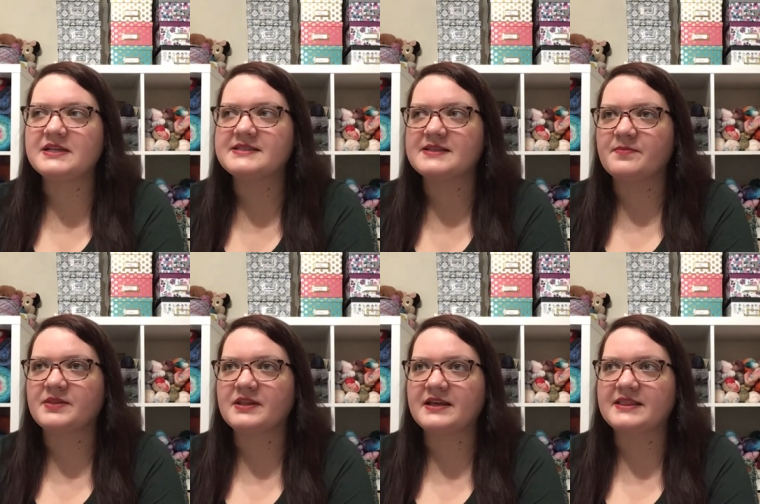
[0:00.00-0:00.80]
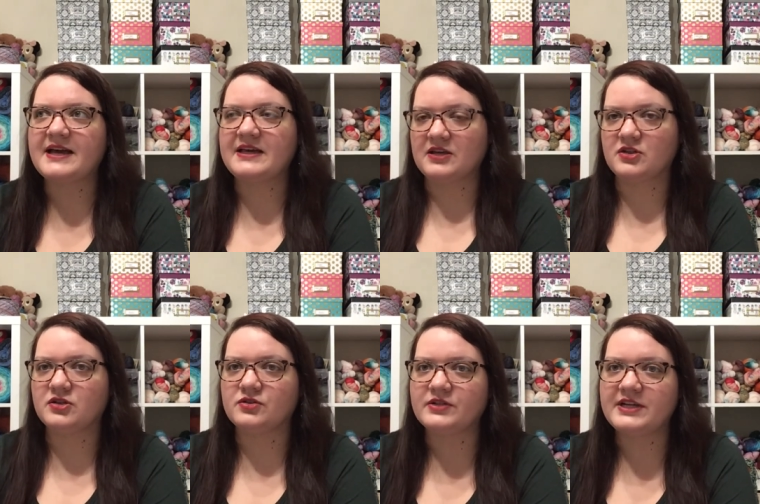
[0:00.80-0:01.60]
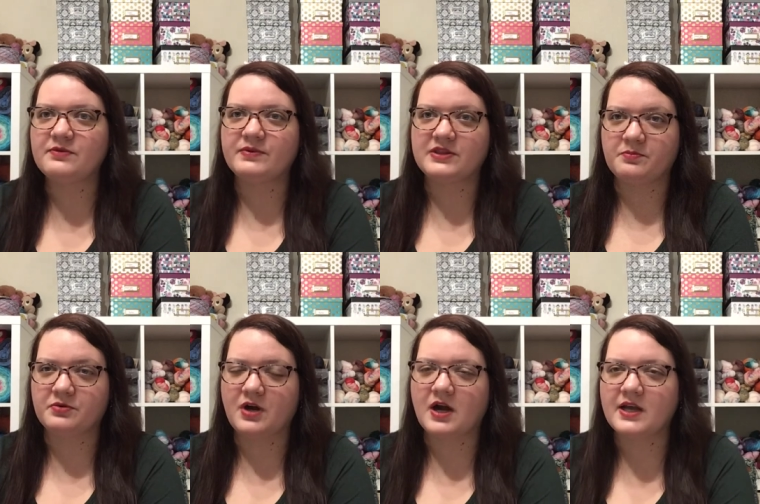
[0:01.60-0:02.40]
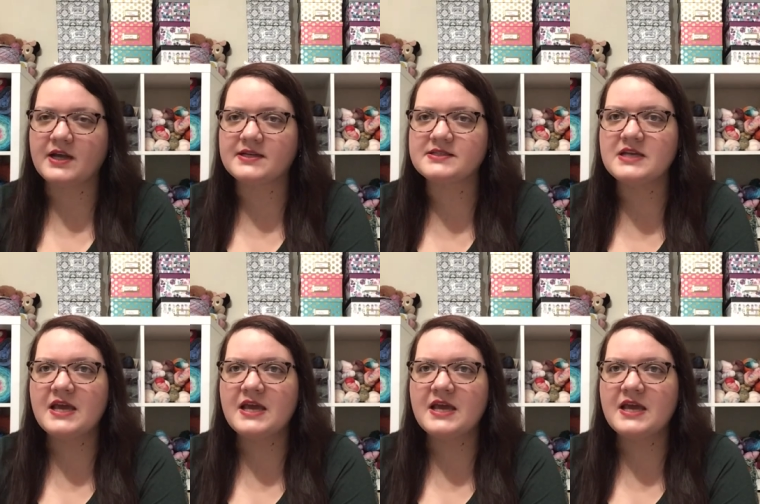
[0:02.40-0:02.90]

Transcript: something like that included with the product.